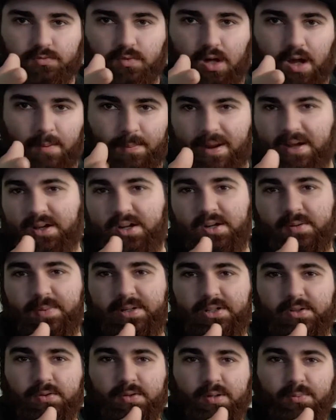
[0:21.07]
I'm not going to be
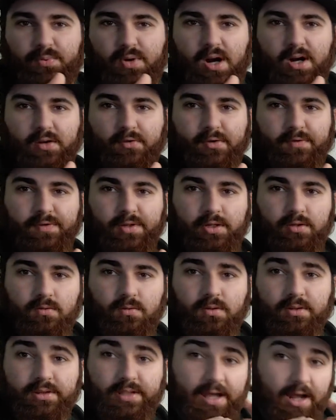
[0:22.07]
doing a product review.
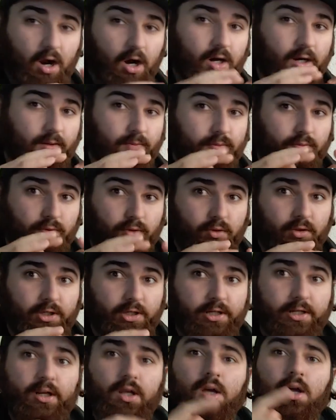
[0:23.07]
They are real
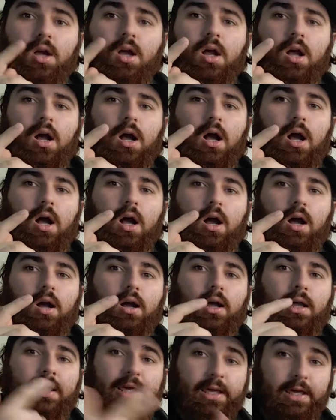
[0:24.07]
good.
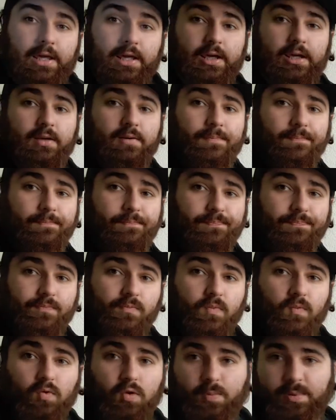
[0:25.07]
Uh, he
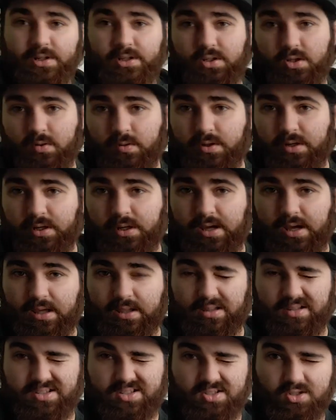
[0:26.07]
will be doing
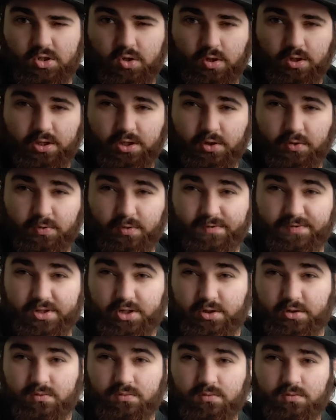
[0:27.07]
a short little
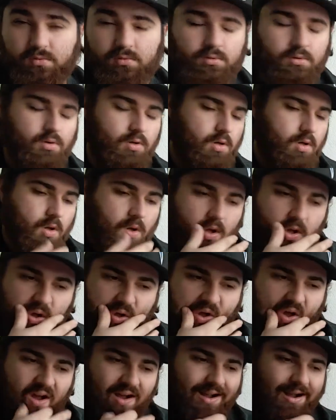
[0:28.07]
review.
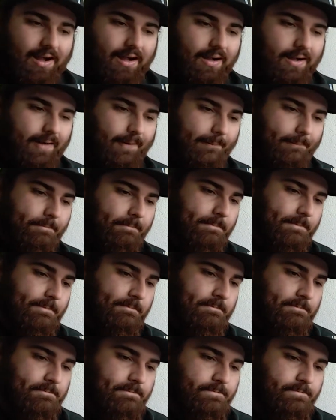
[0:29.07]
Um...